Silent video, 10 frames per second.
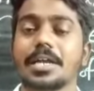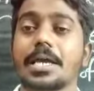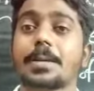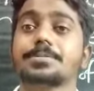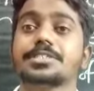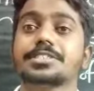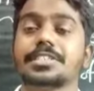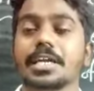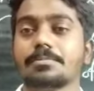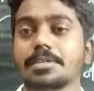Eruptions
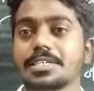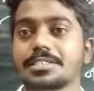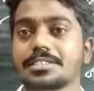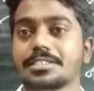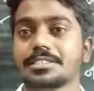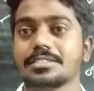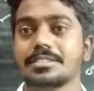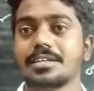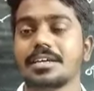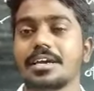take place,
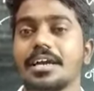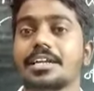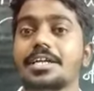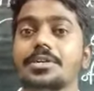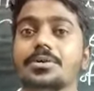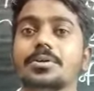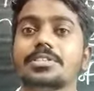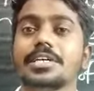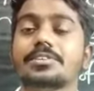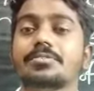and I
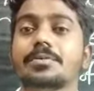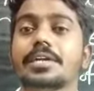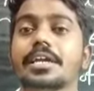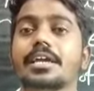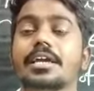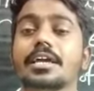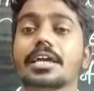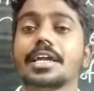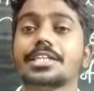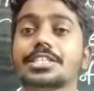told there will be a
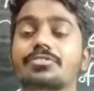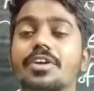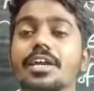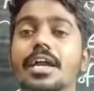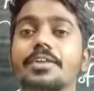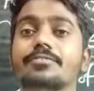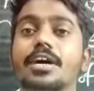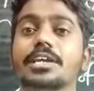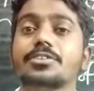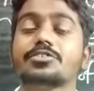earthquake and
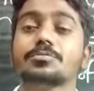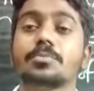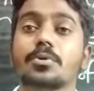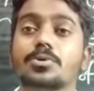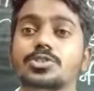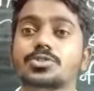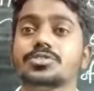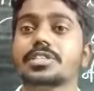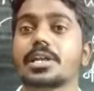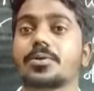volcanoes prone
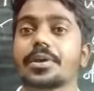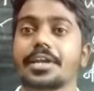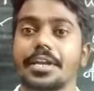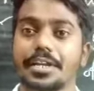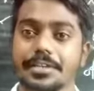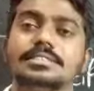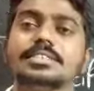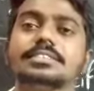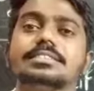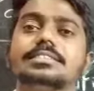zones are located.
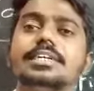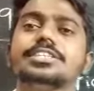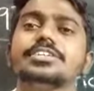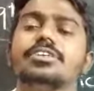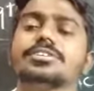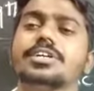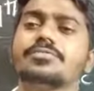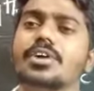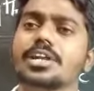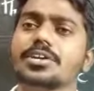Thus the earthquakes and
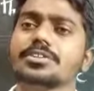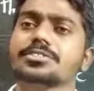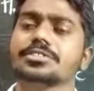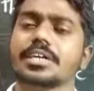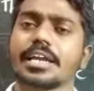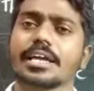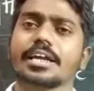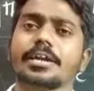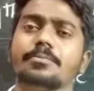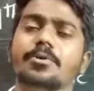volcanoes are
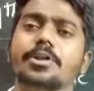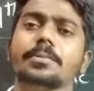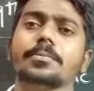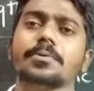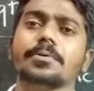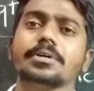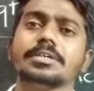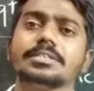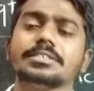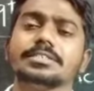occurred more and more.
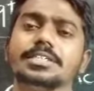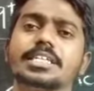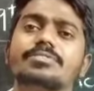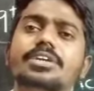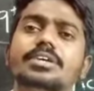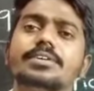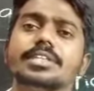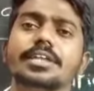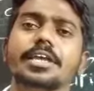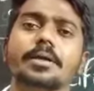Thus we given
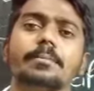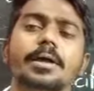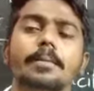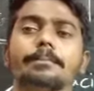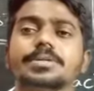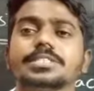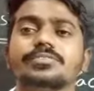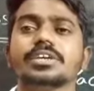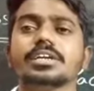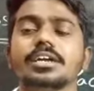the name
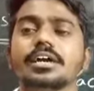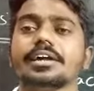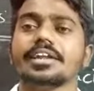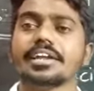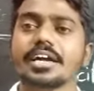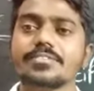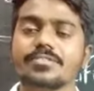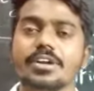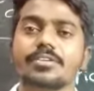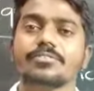Pacific Ring of
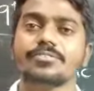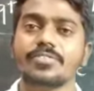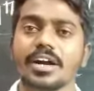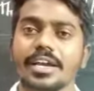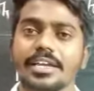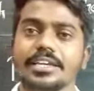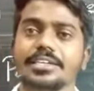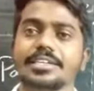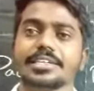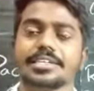
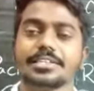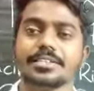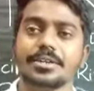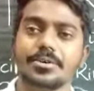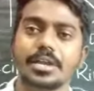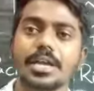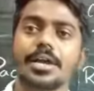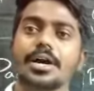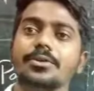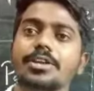Fire. Okay,
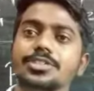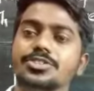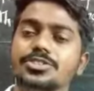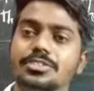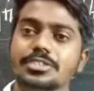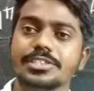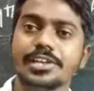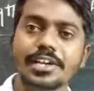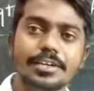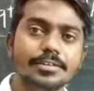are you understood,
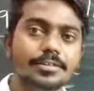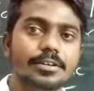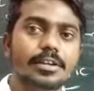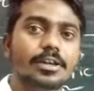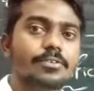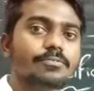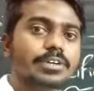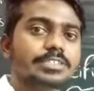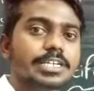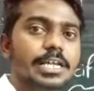children?
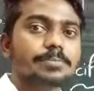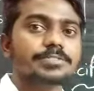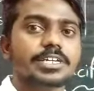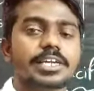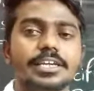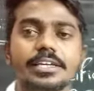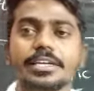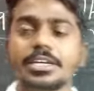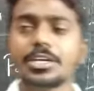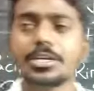Once again I am saying,
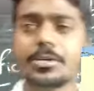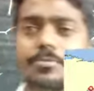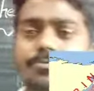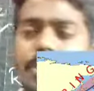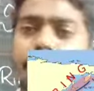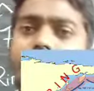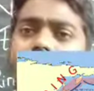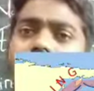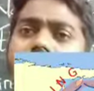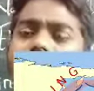for
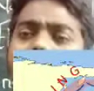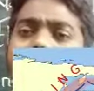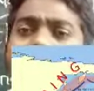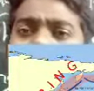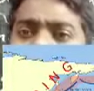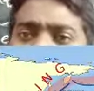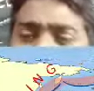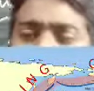many decades